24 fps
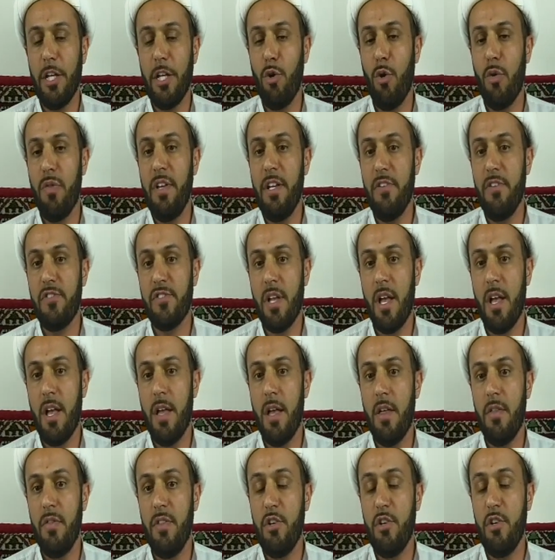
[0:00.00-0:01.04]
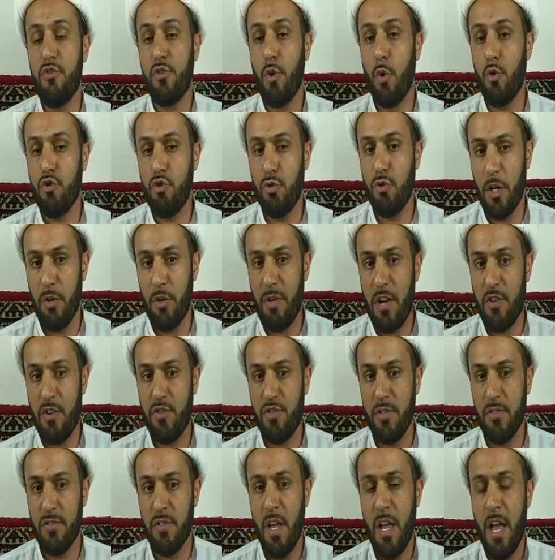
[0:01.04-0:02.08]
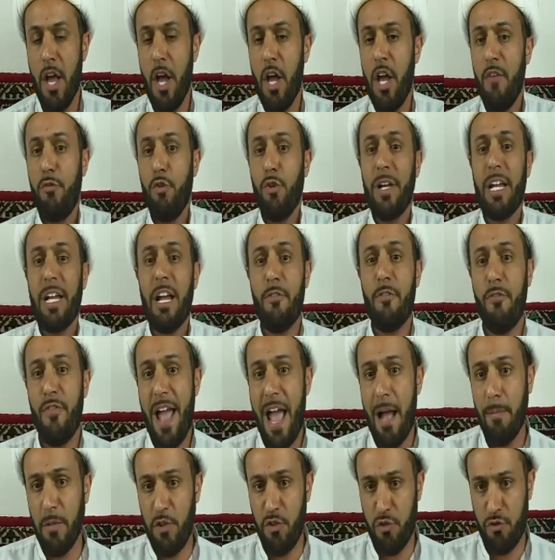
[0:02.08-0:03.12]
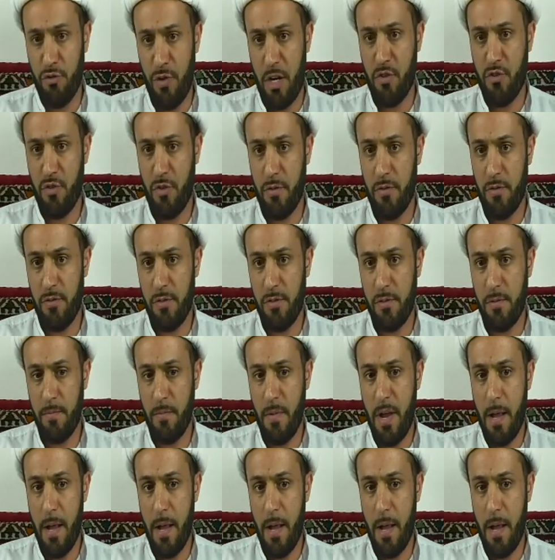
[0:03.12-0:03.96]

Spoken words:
these social aggressions. If you look at family structures,